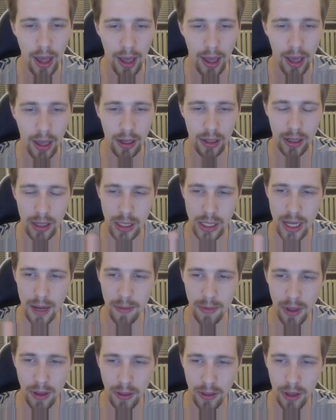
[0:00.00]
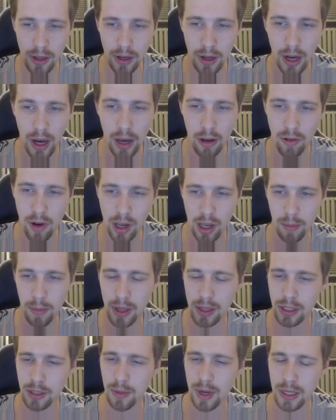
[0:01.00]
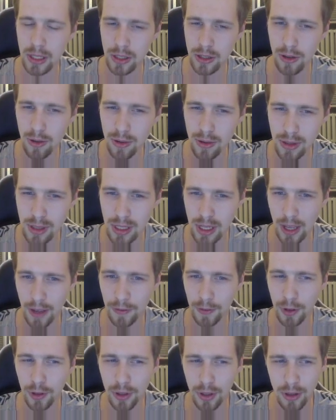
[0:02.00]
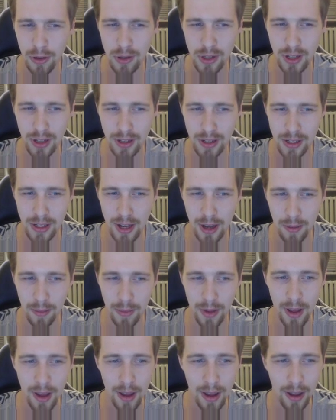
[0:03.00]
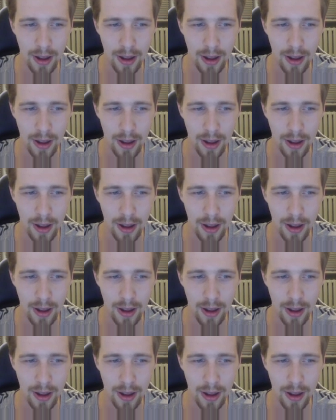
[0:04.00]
And something that I recommend to my students, if you're using some